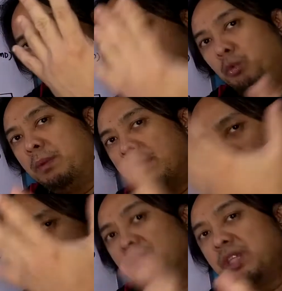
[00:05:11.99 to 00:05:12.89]
you
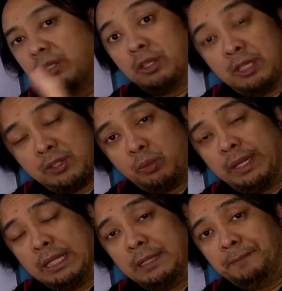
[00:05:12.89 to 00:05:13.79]
must consider as
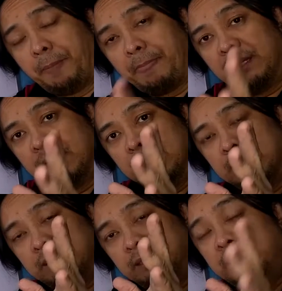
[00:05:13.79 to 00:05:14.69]
well
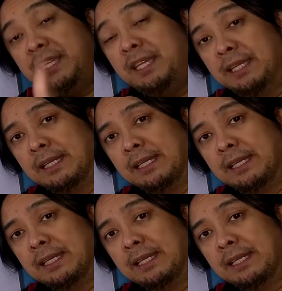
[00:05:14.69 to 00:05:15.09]
the